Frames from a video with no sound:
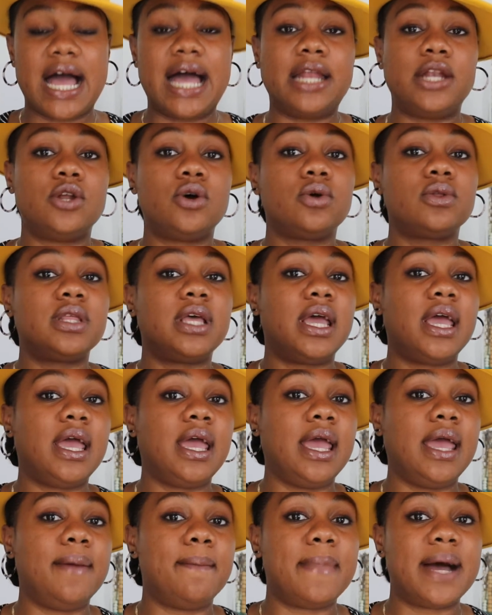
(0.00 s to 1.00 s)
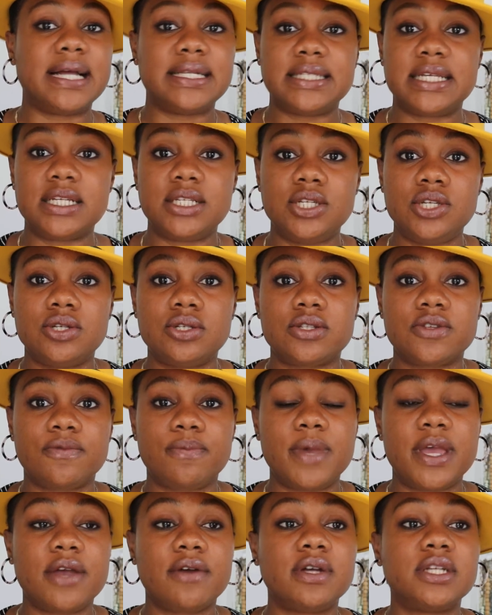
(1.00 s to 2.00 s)
I know that in my 10 years of
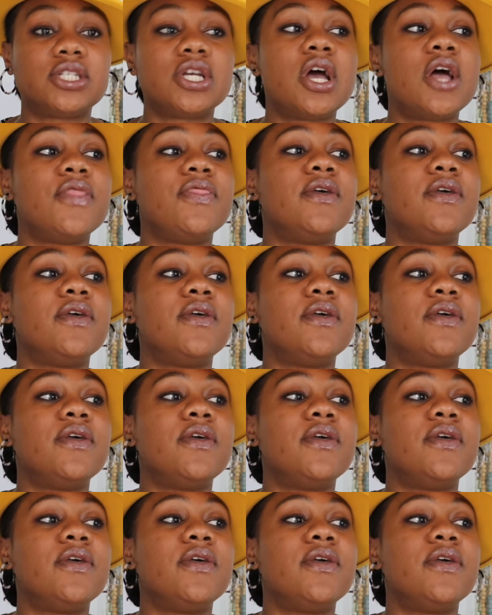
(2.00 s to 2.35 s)
marriage,